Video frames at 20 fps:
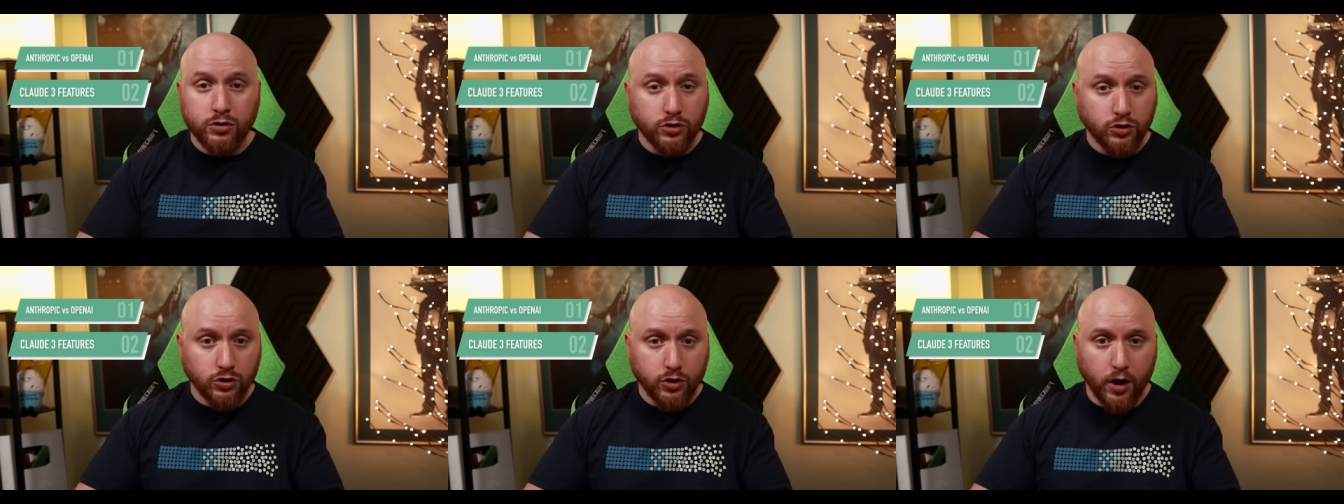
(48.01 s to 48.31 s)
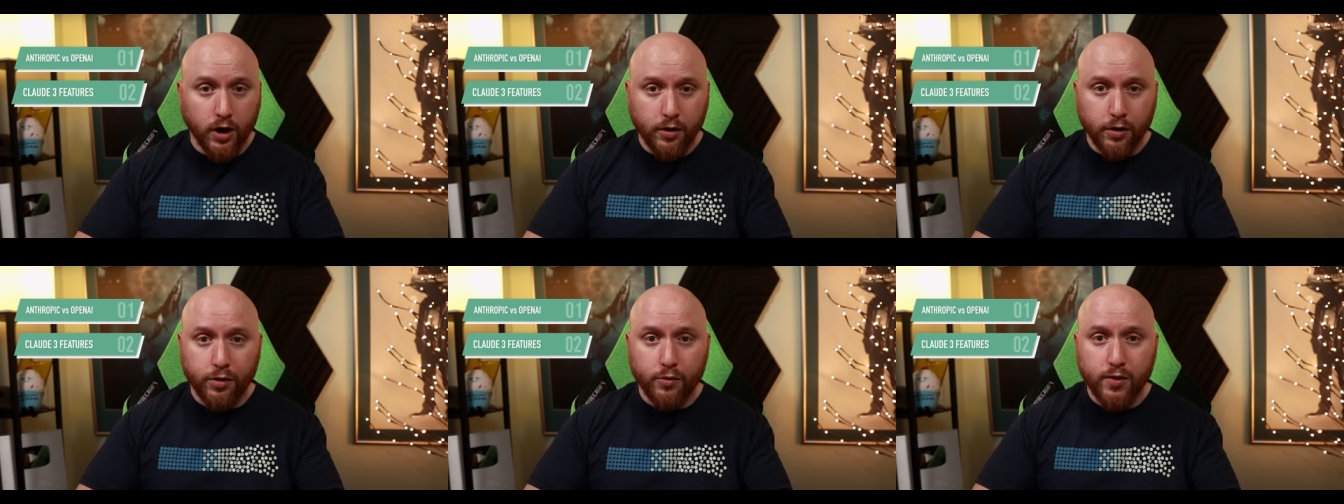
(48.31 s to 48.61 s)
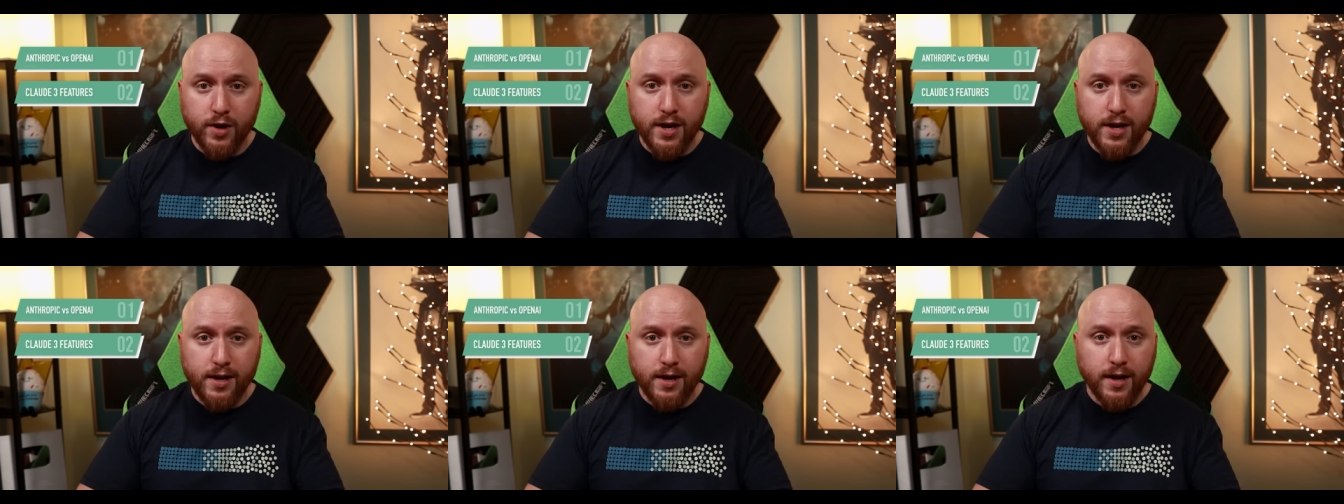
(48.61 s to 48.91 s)
Claude
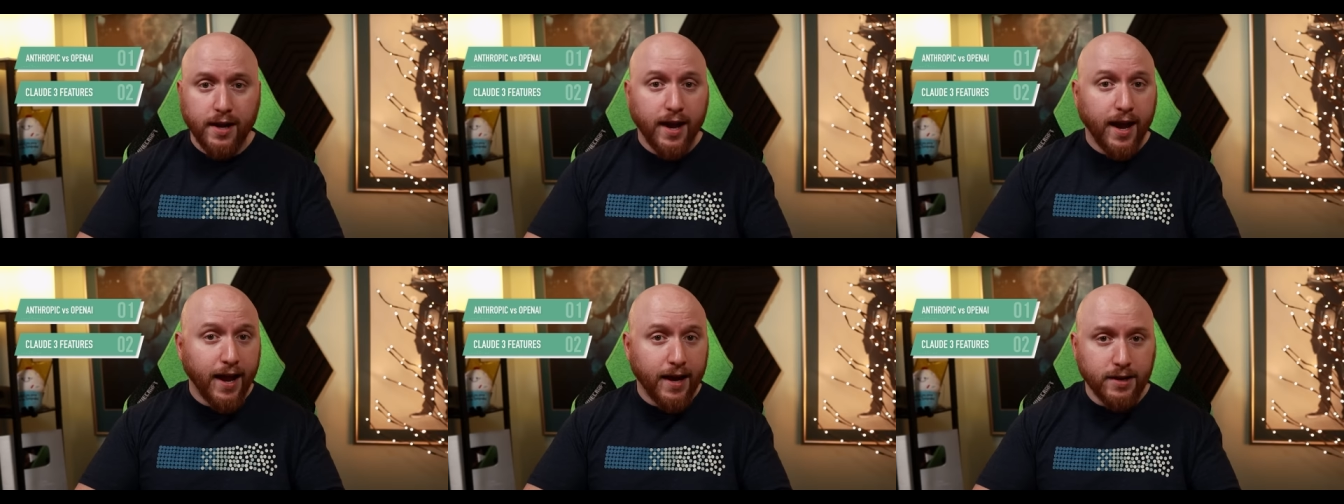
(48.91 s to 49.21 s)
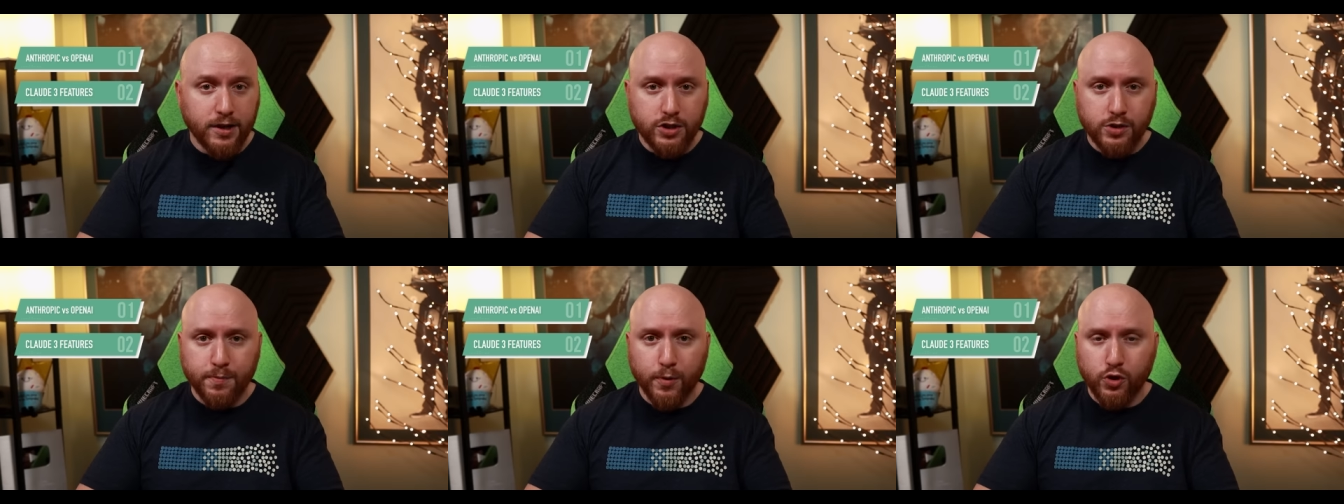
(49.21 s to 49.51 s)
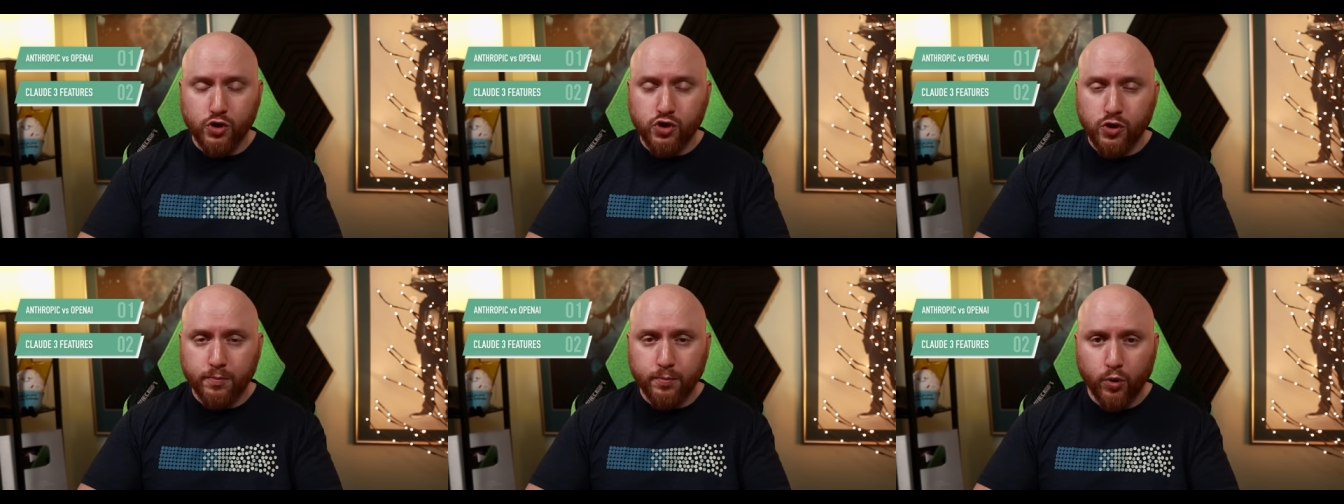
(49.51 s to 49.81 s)
3, and its
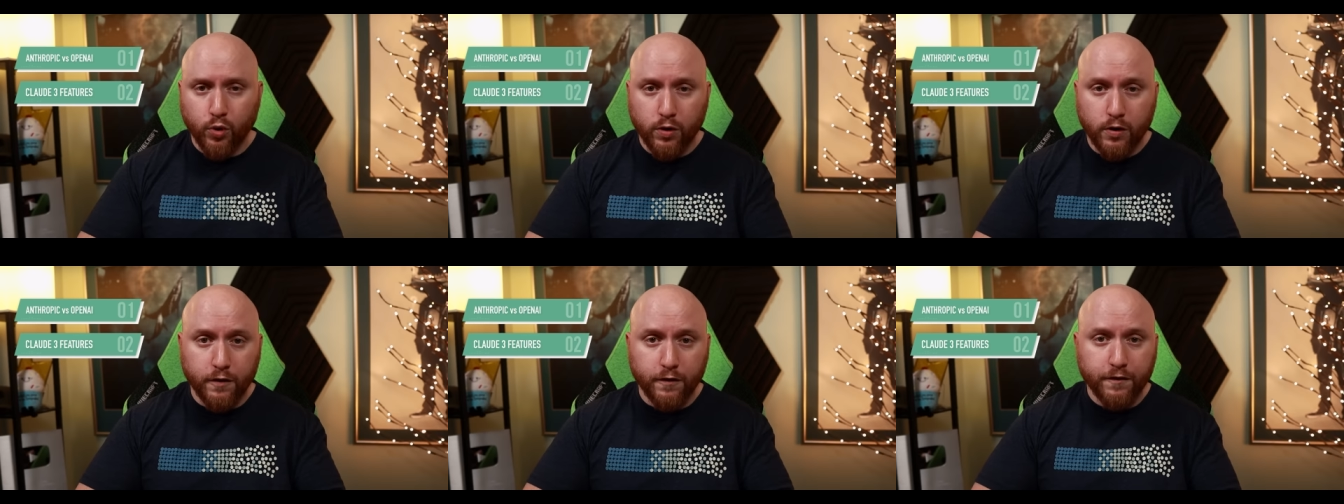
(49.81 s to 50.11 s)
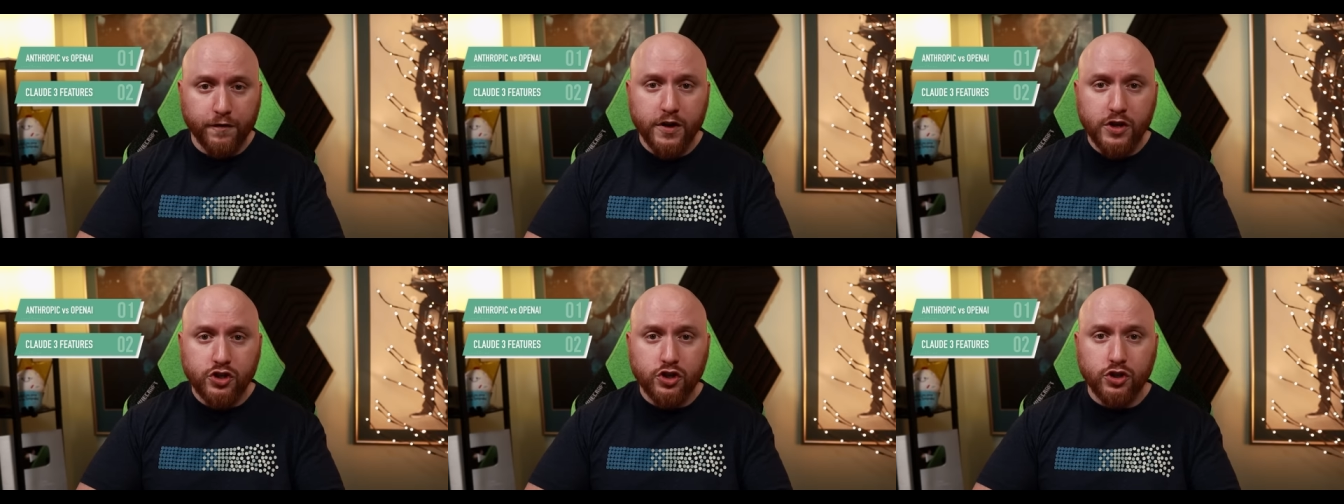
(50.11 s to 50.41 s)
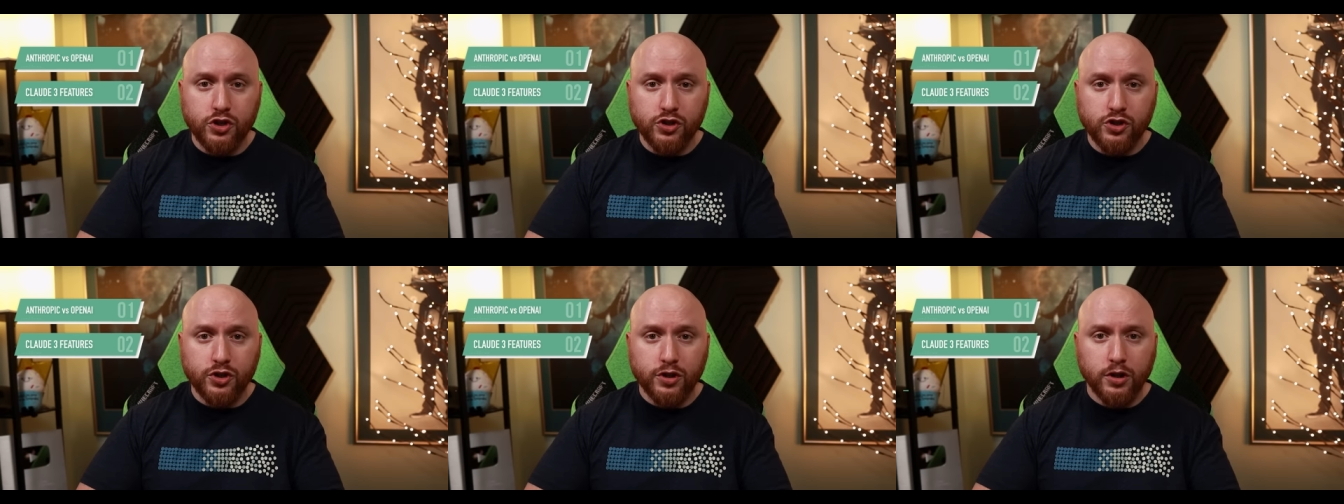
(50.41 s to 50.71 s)
most important
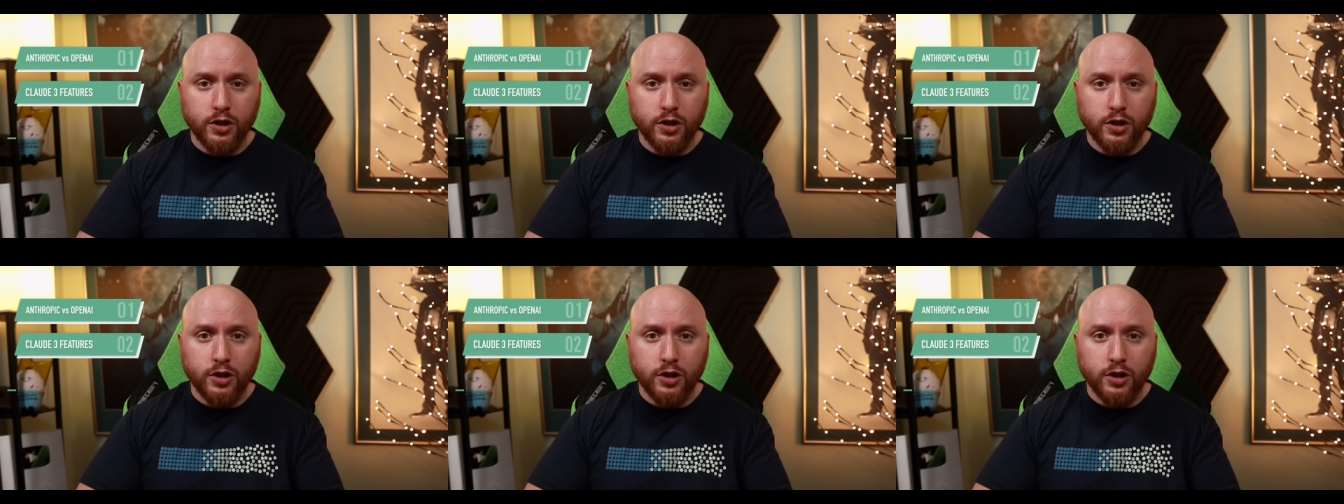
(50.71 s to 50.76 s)
features.